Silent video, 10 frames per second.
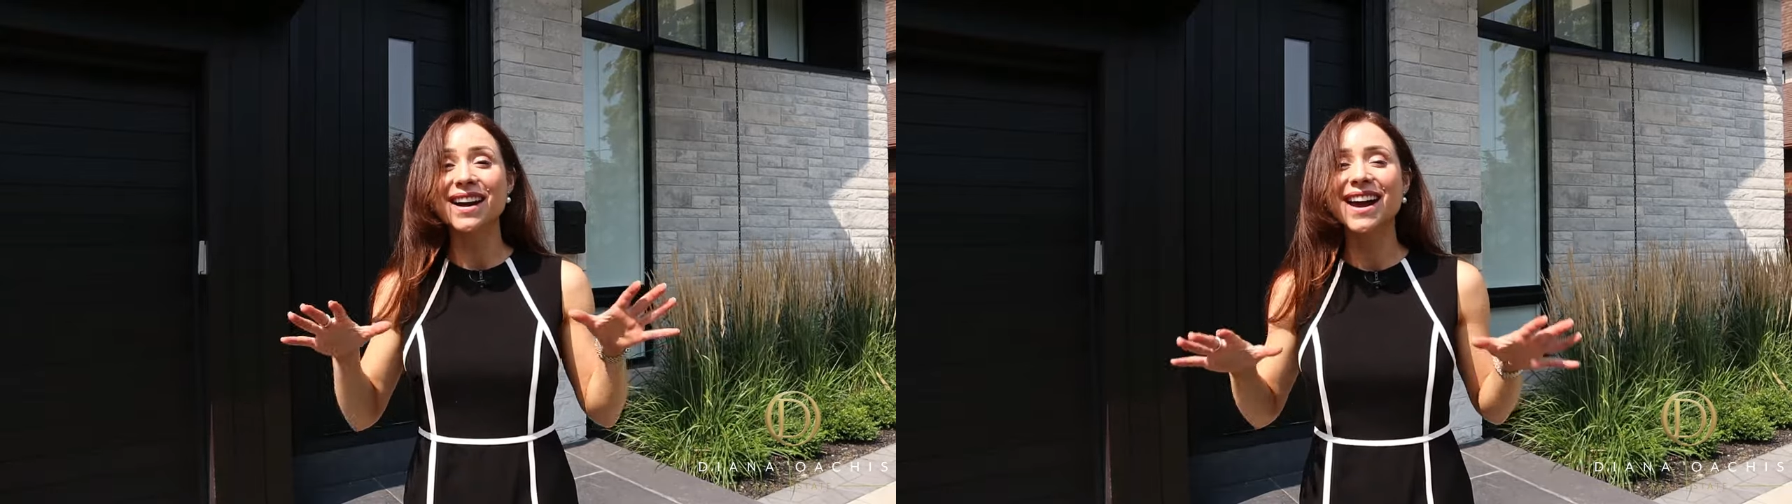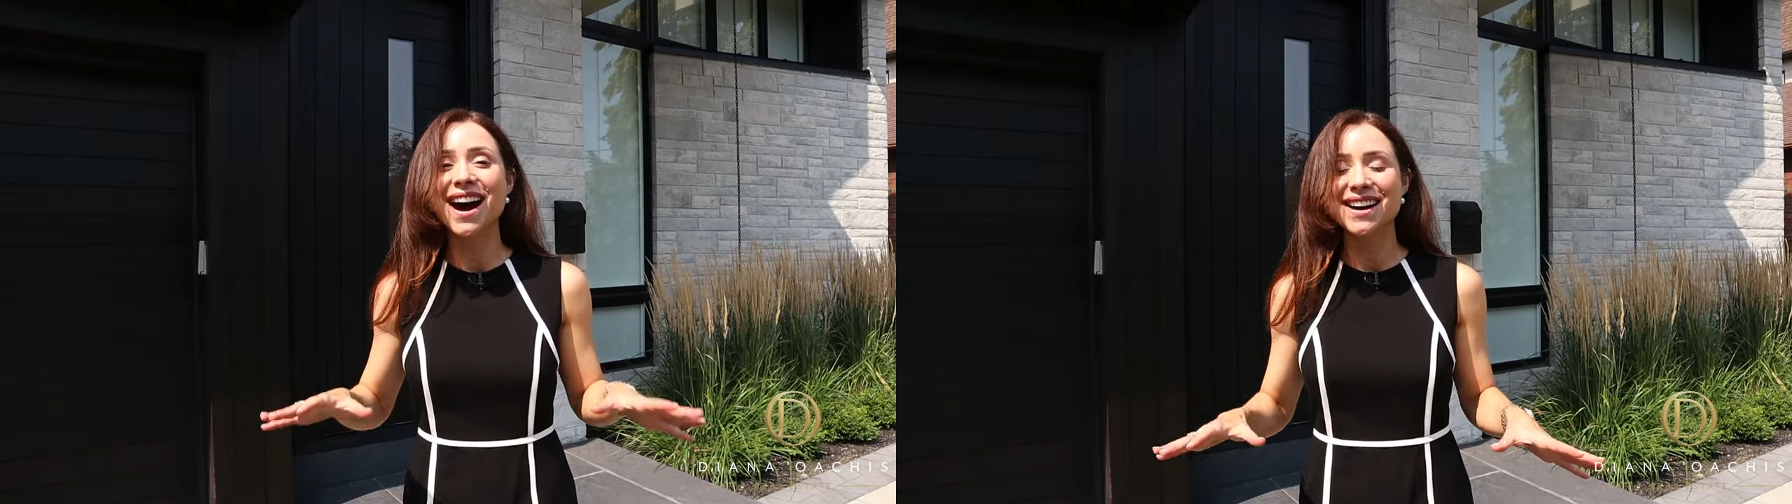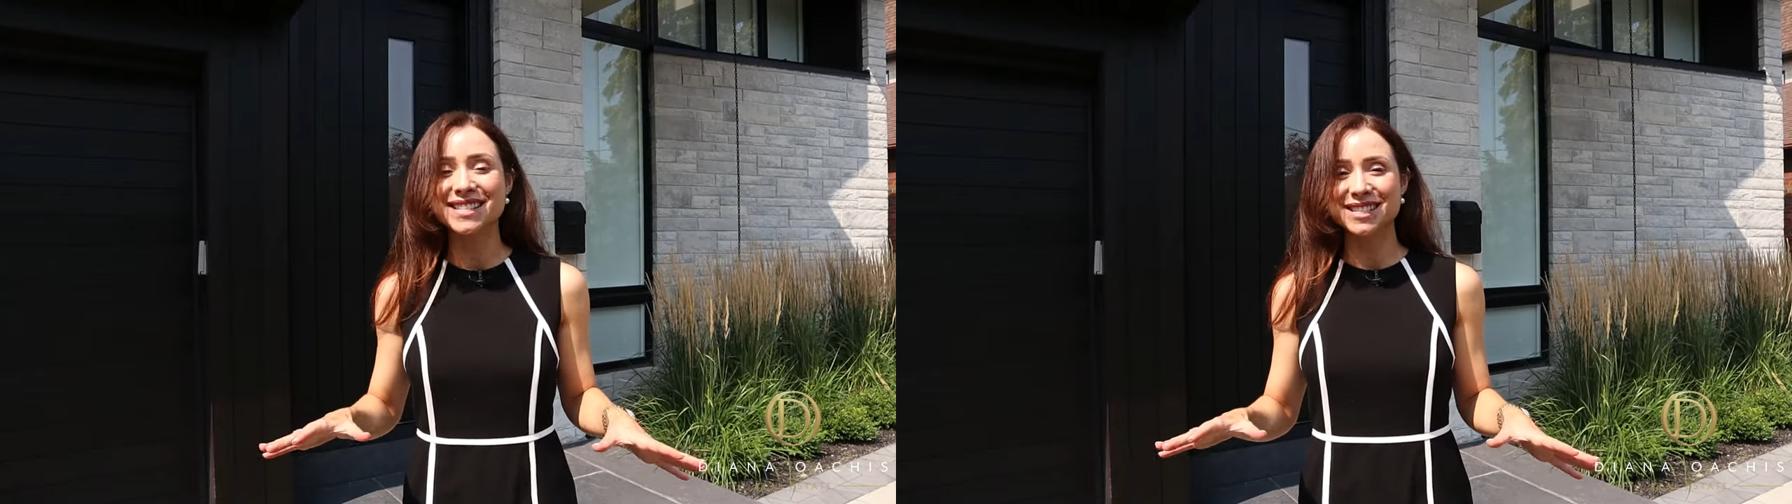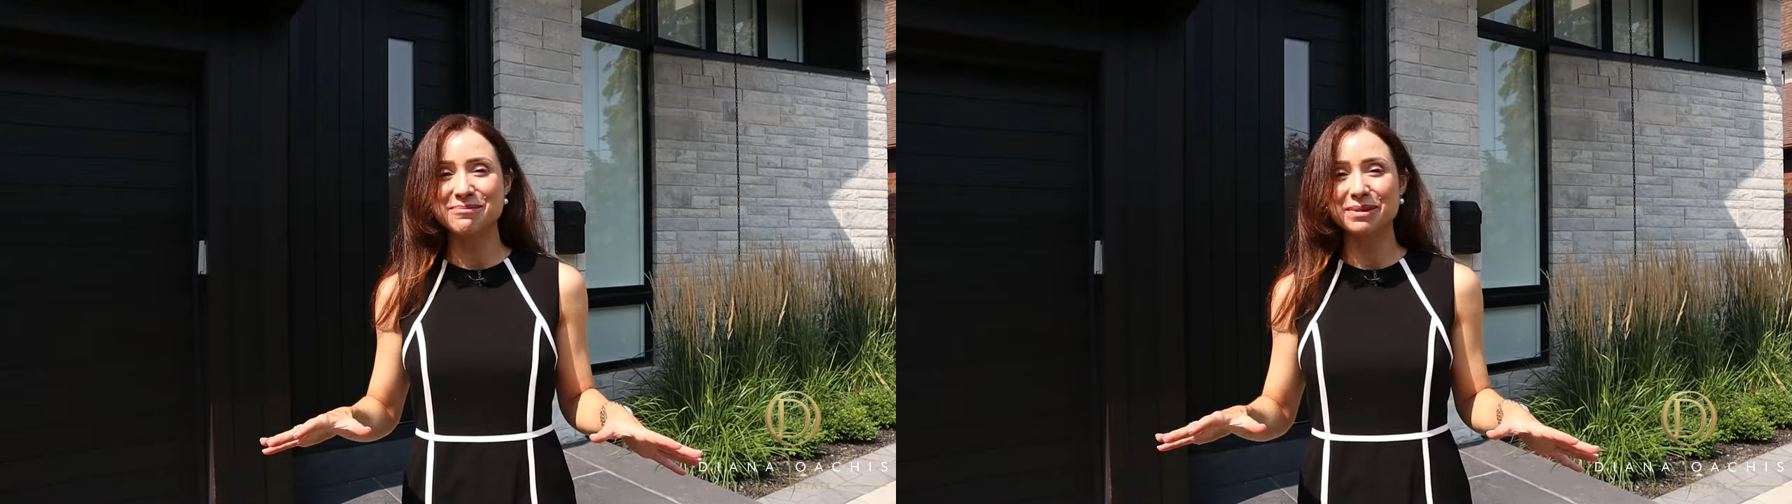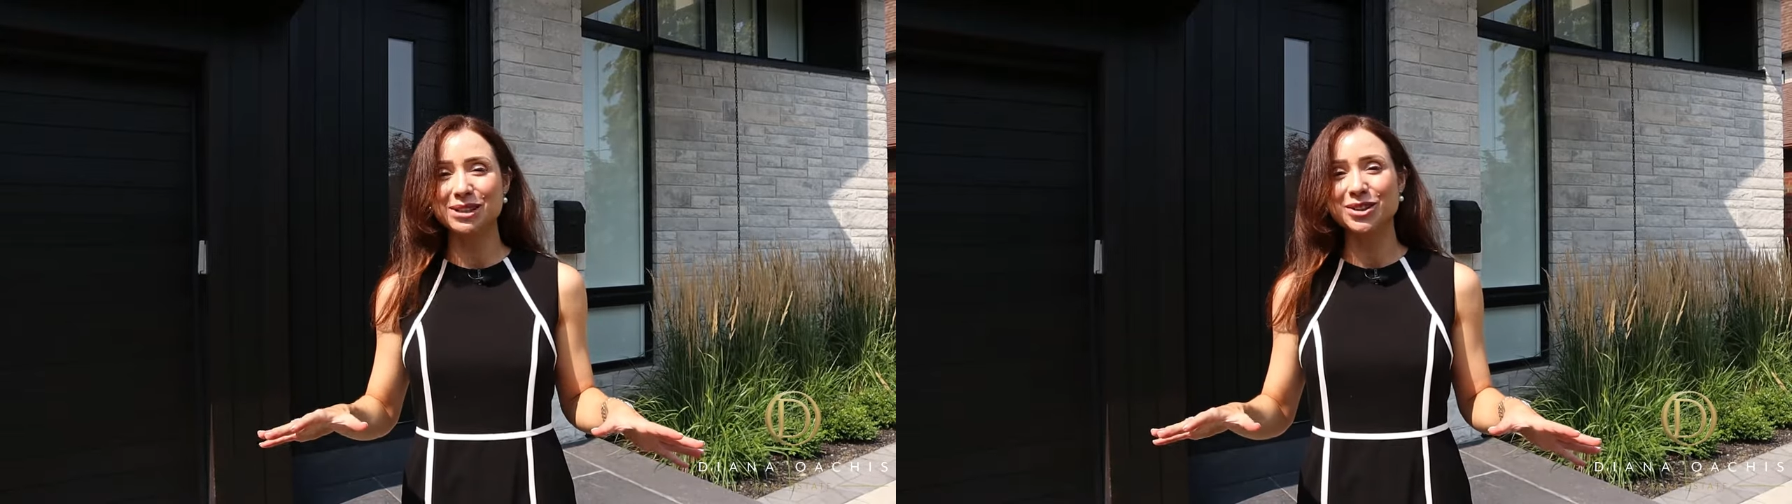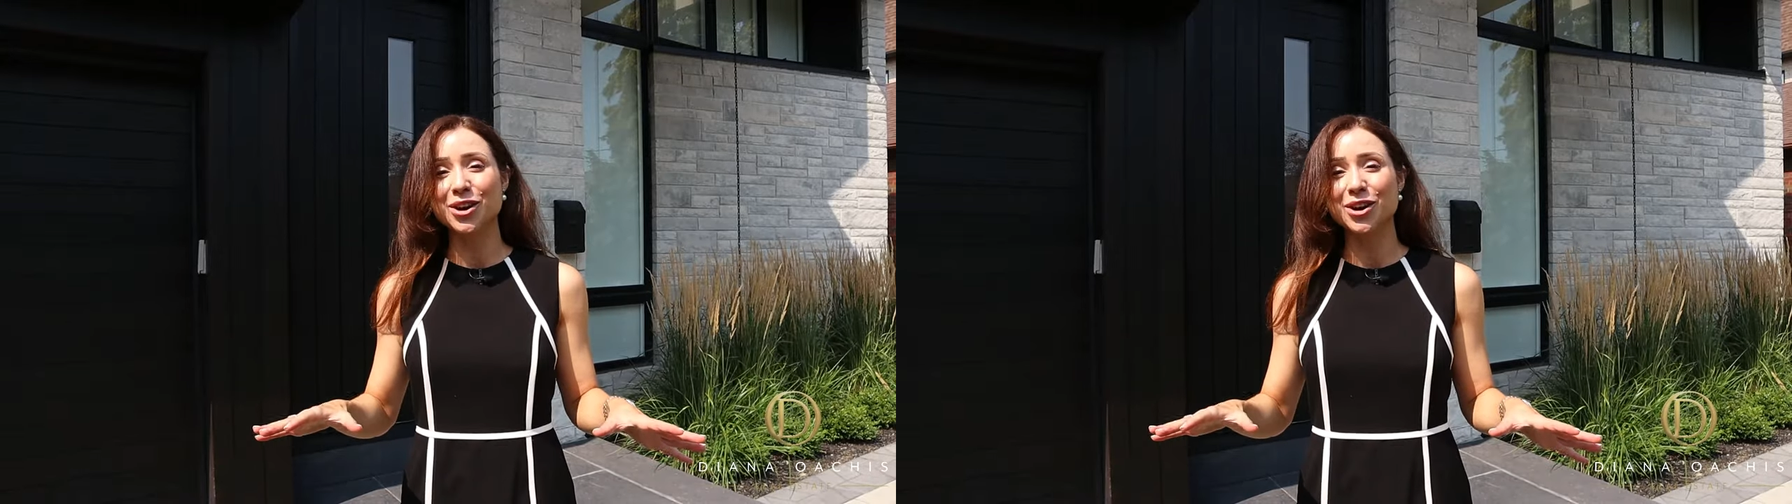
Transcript: a custom-built